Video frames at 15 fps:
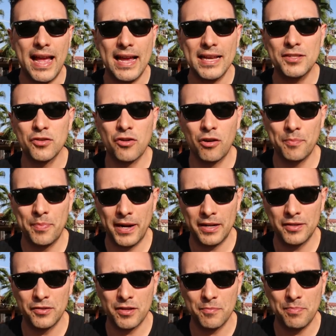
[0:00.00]
as to
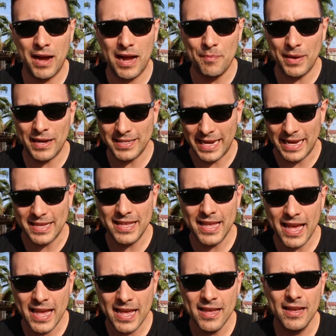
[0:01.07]
compare to the Pimax
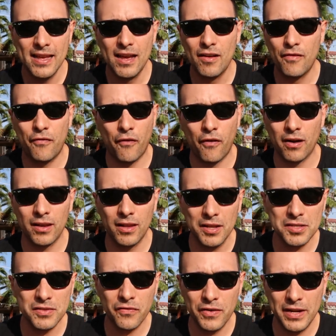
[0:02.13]
8K for
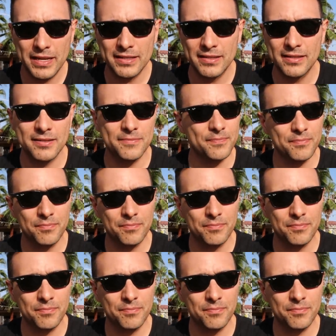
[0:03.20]
lots of reasons.